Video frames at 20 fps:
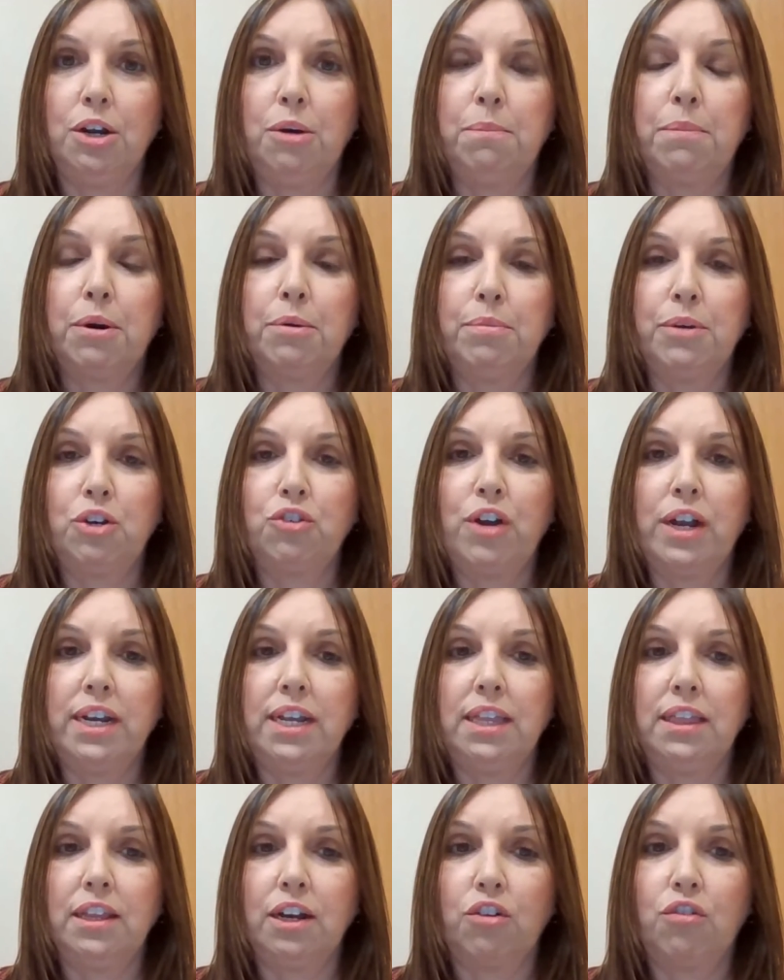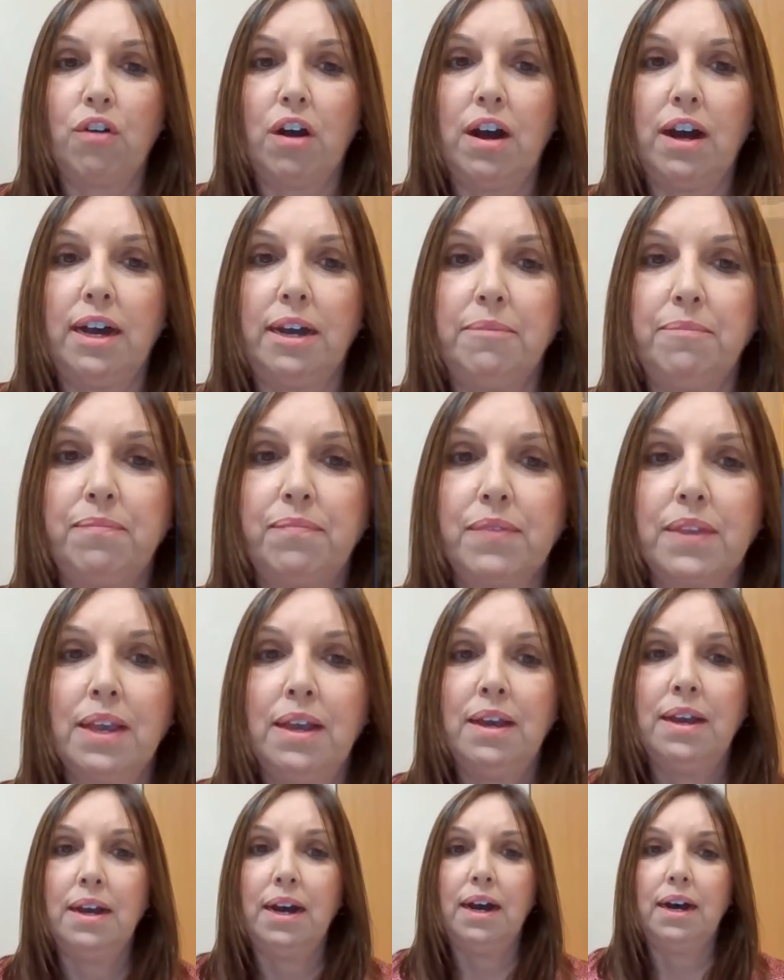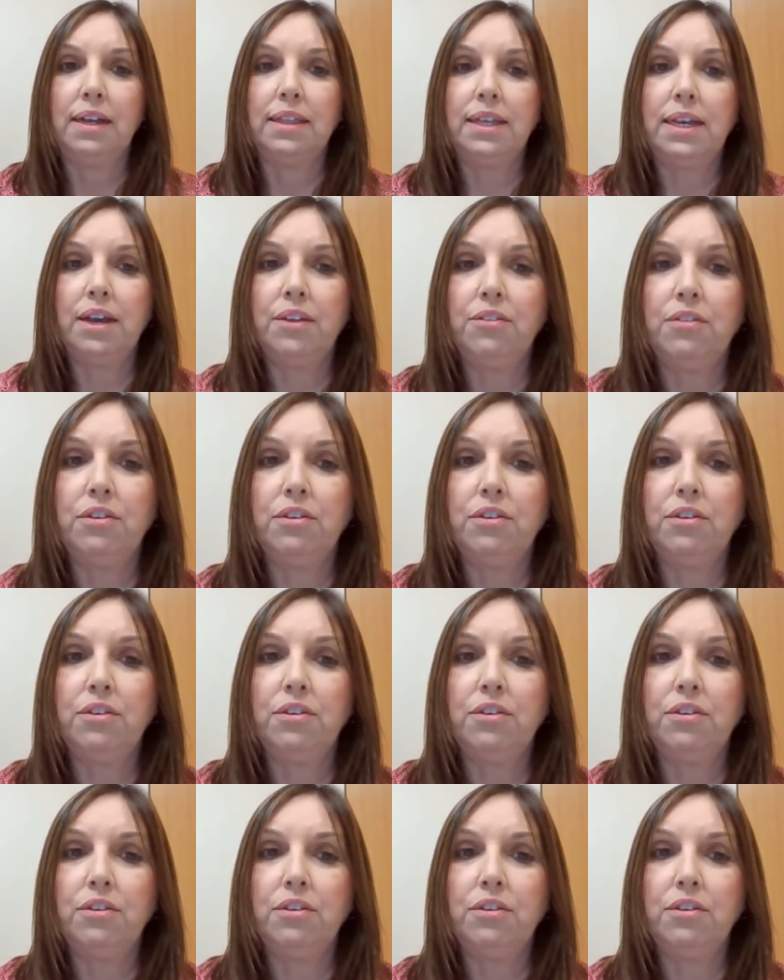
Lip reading: perpetrating the crime. The